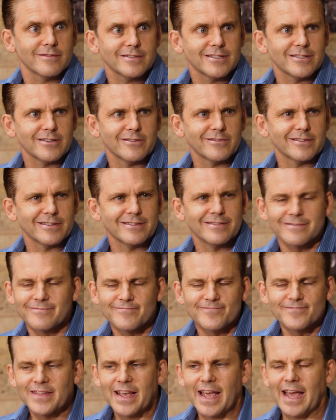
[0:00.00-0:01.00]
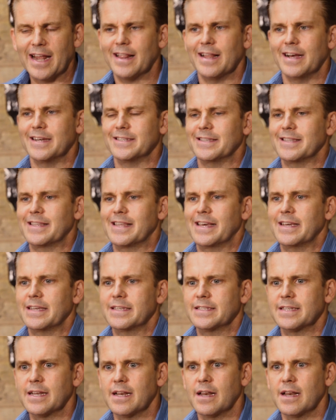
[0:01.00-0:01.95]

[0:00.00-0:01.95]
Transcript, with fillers: to, you know, and analyzing things.